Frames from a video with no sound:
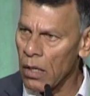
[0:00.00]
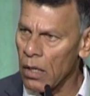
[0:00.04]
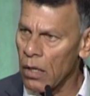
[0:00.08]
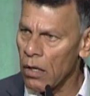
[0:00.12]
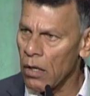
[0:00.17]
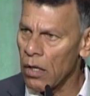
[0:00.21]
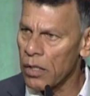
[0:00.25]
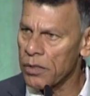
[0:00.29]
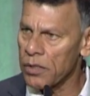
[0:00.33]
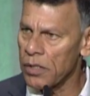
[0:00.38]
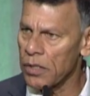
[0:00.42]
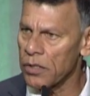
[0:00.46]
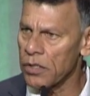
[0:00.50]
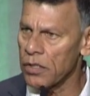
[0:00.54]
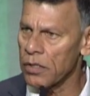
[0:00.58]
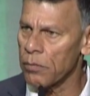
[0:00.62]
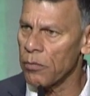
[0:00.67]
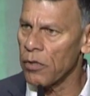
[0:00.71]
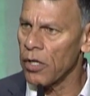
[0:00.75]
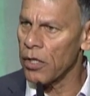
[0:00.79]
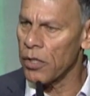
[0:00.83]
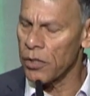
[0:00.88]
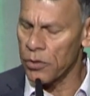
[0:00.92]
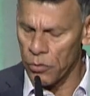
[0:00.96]
our sisters and
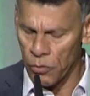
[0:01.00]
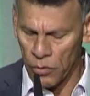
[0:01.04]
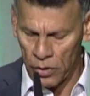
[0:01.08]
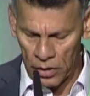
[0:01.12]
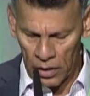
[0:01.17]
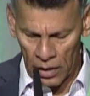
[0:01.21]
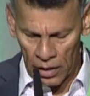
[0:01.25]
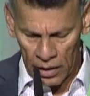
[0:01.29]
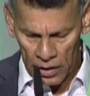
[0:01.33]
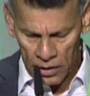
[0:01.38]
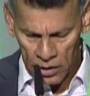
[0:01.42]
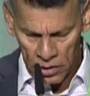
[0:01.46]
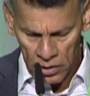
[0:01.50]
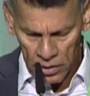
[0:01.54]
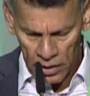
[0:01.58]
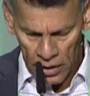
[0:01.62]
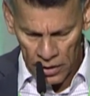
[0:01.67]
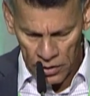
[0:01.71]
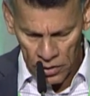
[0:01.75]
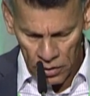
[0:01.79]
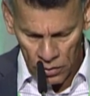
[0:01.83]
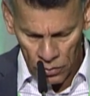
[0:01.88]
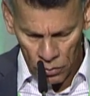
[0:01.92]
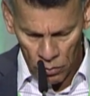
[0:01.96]
brothers who are in the
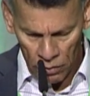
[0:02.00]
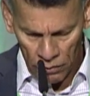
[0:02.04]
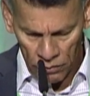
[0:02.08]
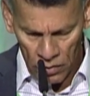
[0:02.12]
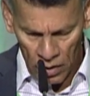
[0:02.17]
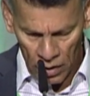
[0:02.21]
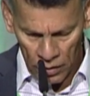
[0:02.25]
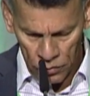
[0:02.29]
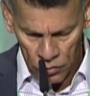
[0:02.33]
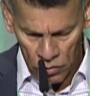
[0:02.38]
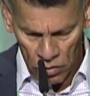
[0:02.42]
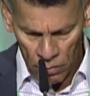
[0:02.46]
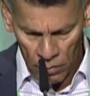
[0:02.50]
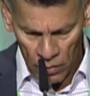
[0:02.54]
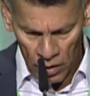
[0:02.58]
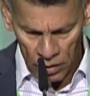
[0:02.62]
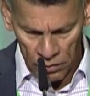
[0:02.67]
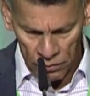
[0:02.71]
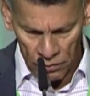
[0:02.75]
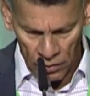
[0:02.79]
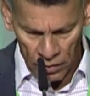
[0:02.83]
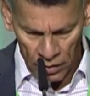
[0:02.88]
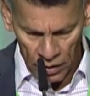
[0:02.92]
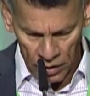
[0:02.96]
legislature who have done so much
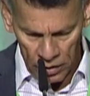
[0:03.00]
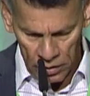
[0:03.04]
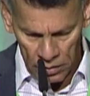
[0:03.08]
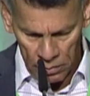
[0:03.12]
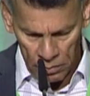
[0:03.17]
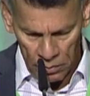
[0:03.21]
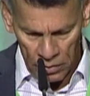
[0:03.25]
for us.